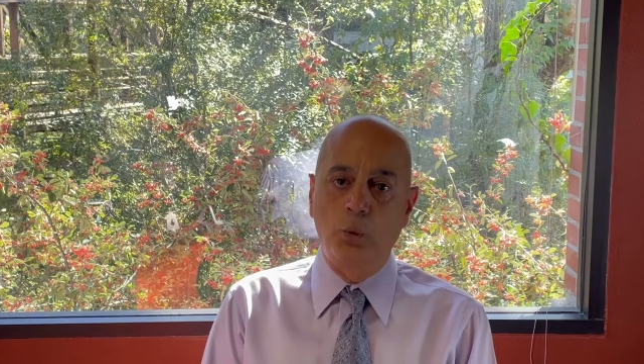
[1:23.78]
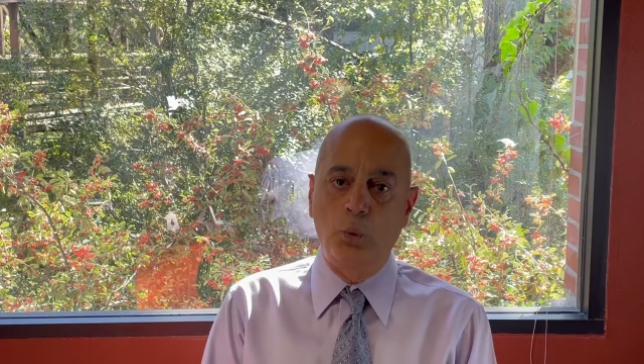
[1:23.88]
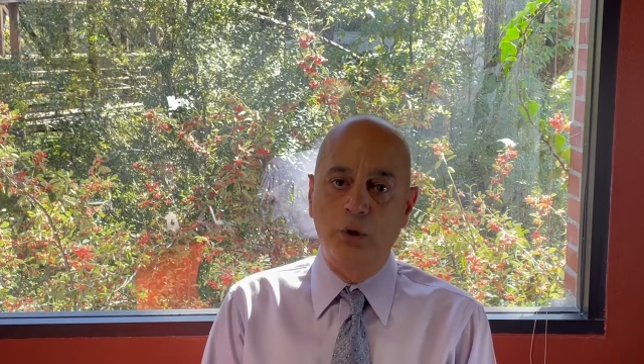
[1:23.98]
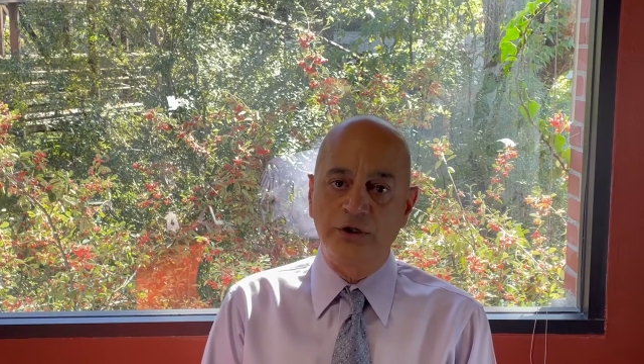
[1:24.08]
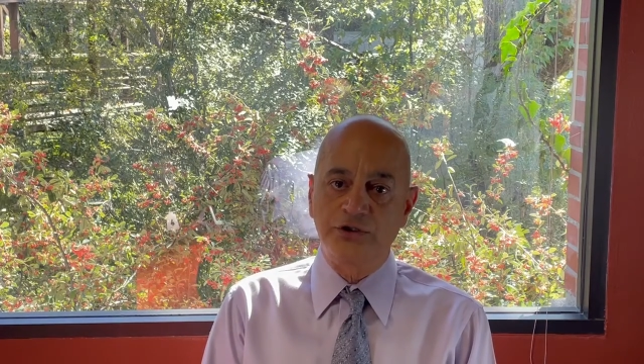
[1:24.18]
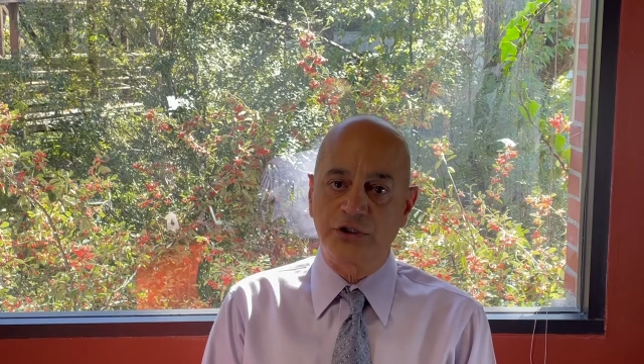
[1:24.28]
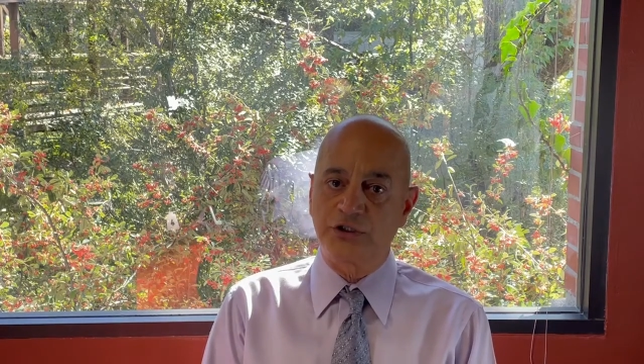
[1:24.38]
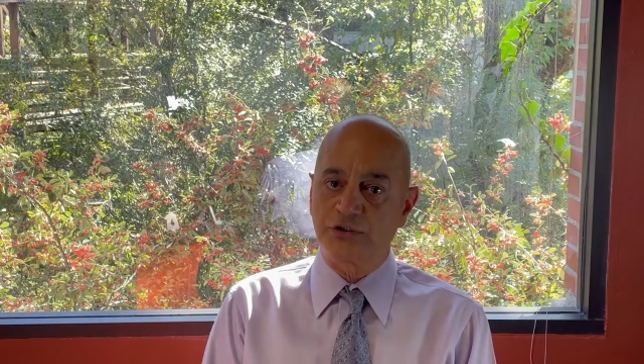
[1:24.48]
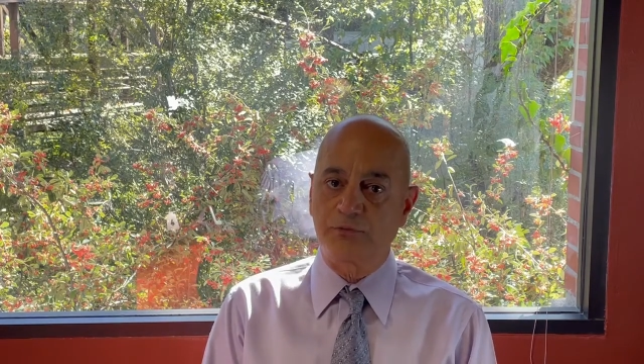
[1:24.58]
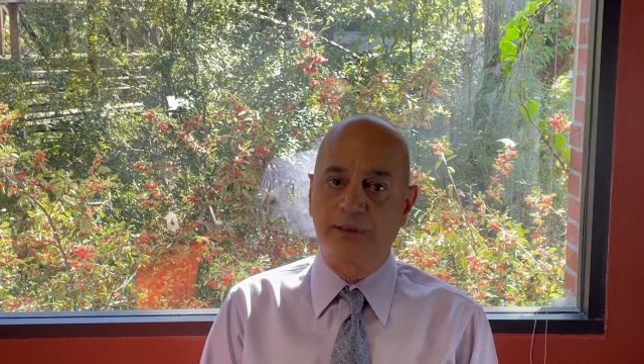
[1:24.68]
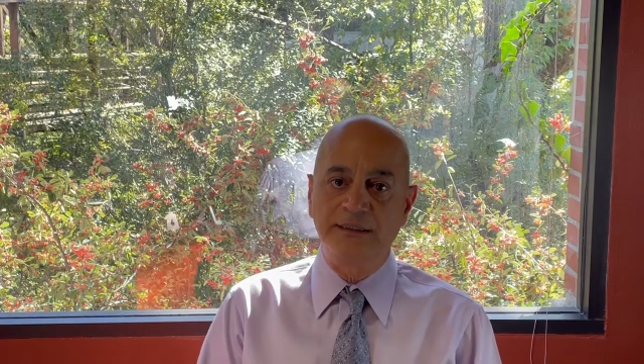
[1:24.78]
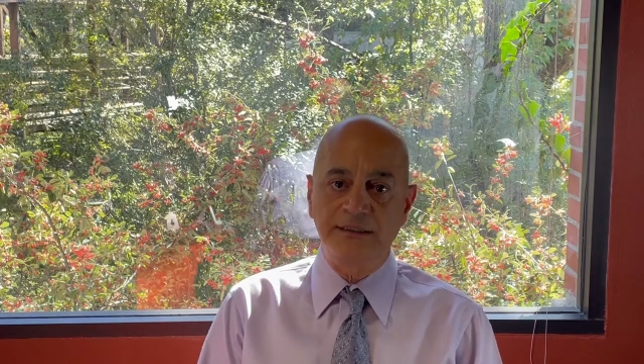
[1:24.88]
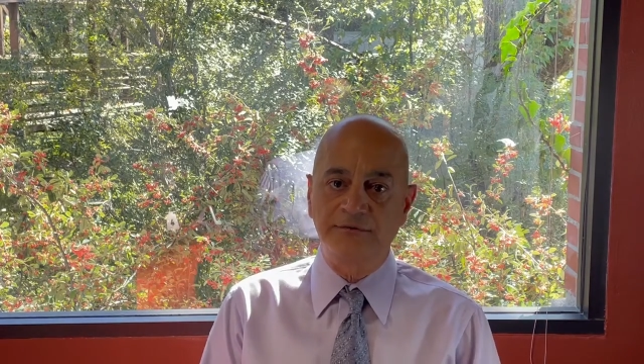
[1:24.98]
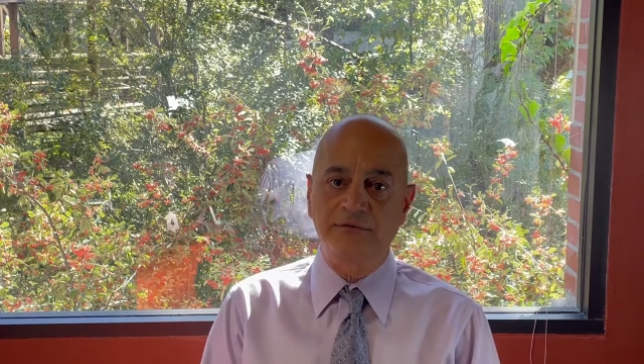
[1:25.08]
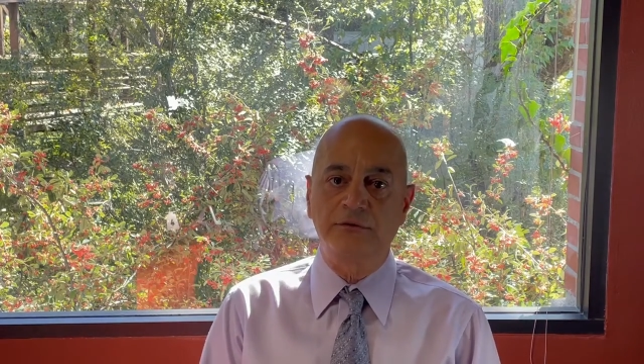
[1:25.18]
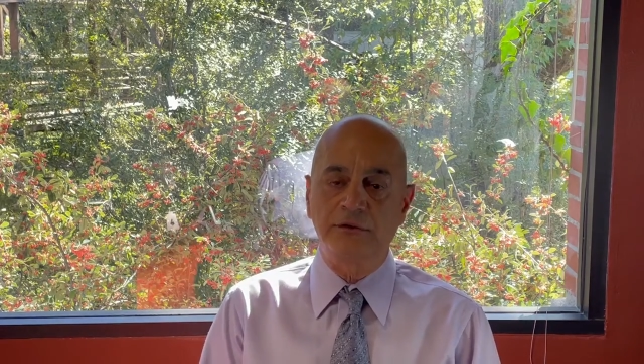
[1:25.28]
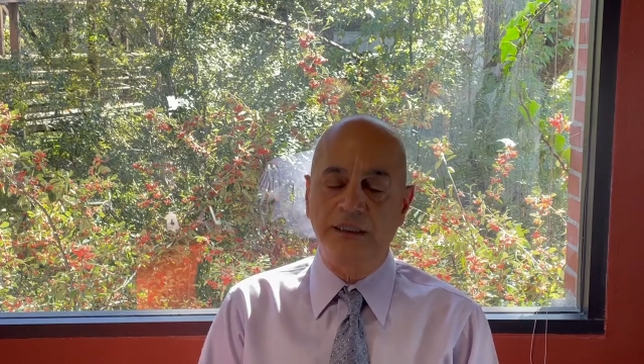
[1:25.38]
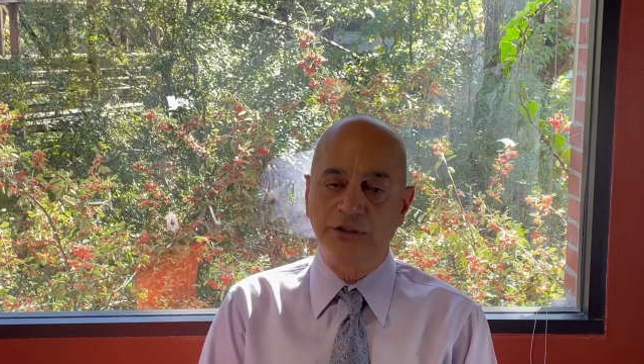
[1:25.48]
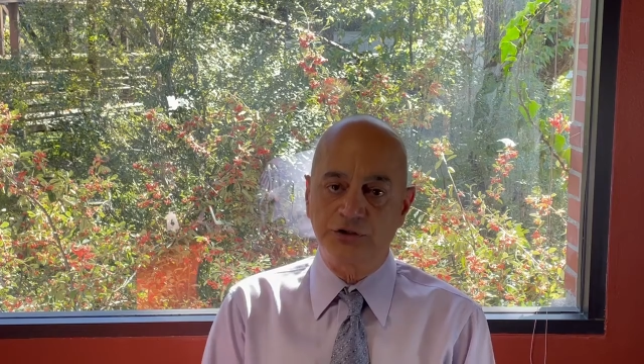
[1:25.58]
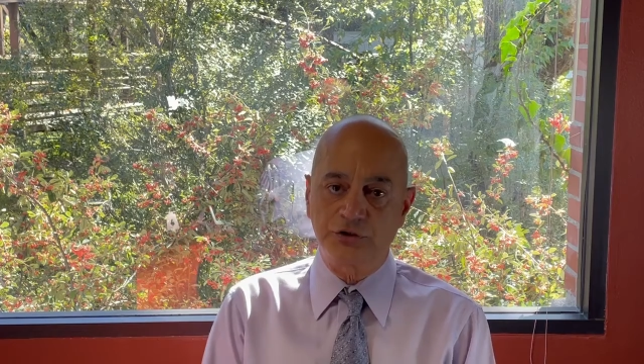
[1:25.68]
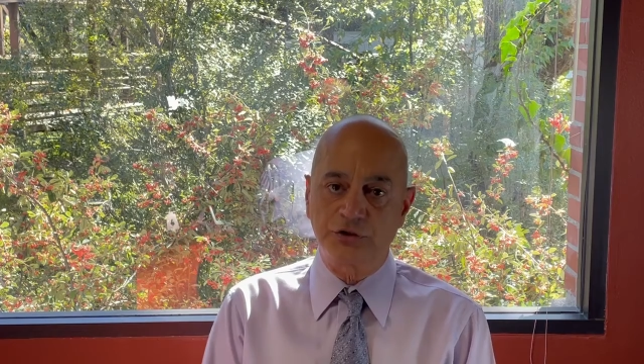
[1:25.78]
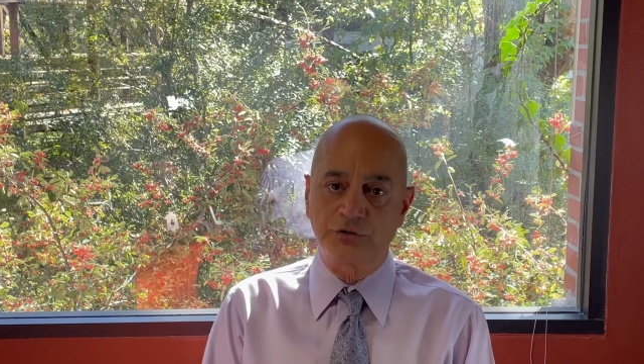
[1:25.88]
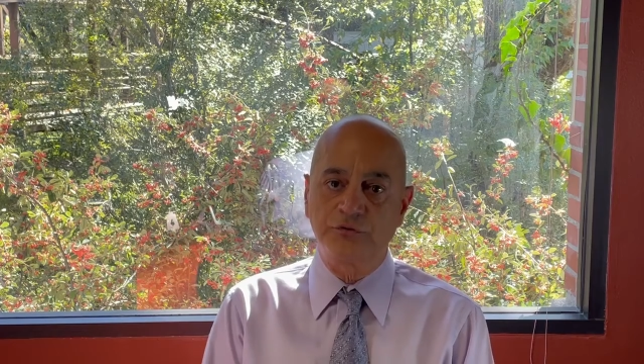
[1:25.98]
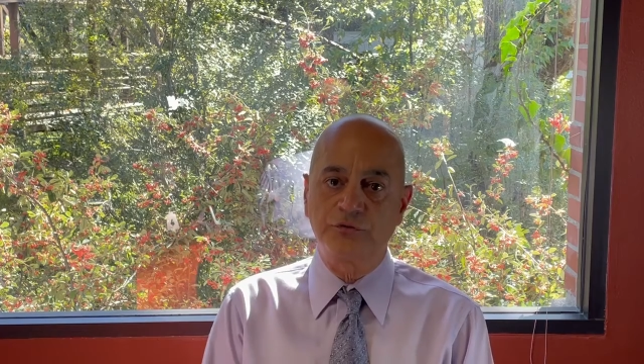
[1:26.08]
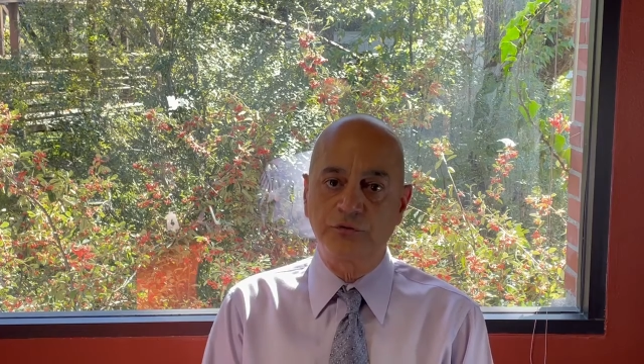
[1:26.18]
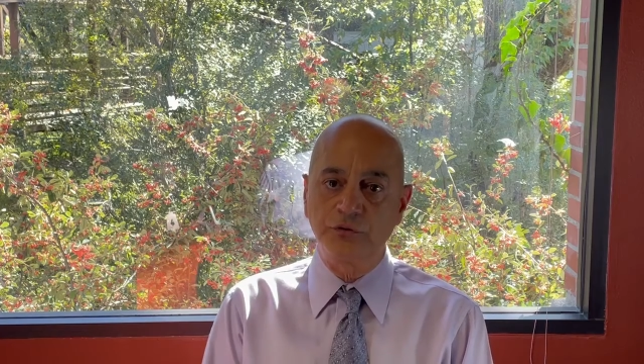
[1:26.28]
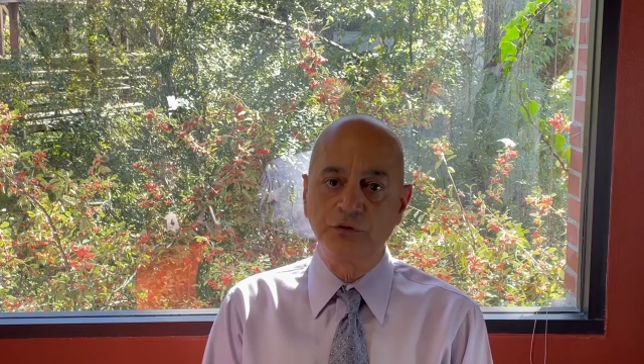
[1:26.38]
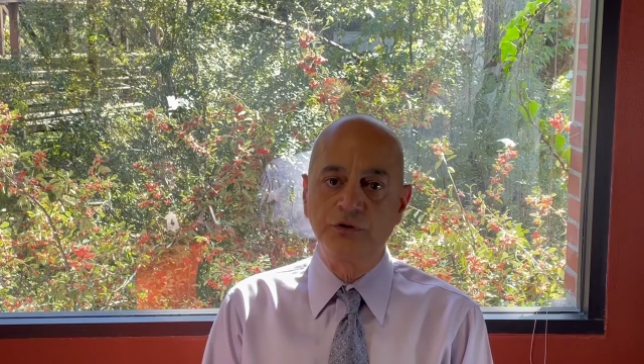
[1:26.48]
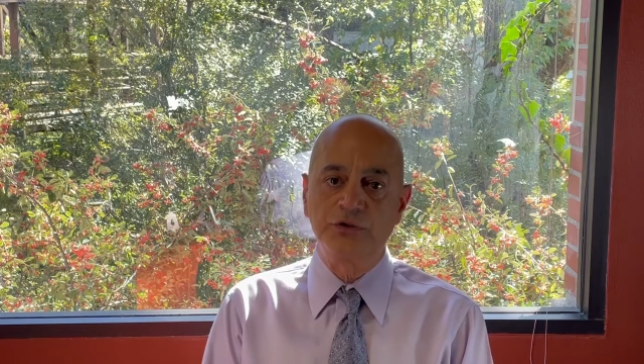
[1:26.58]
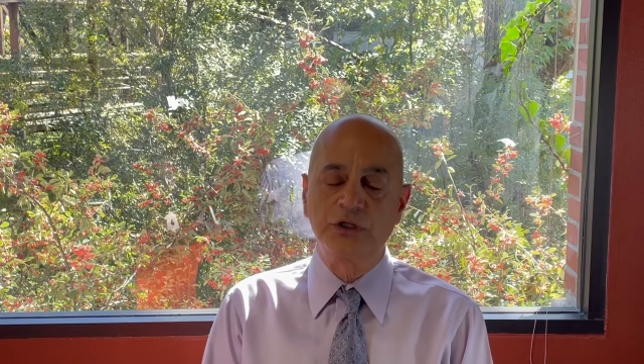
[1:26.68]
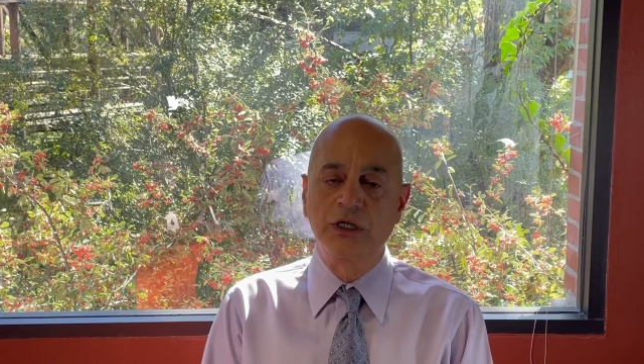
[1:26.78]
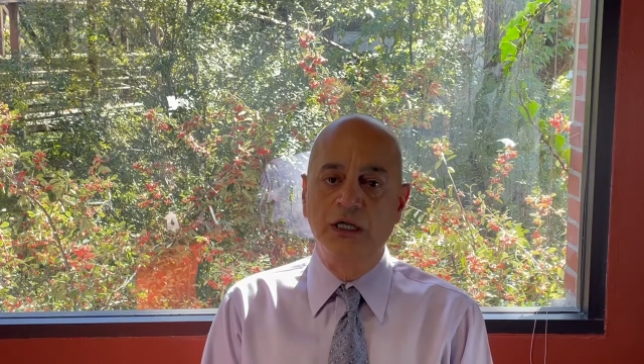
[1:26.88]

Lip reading: which is plentiful in certain foods,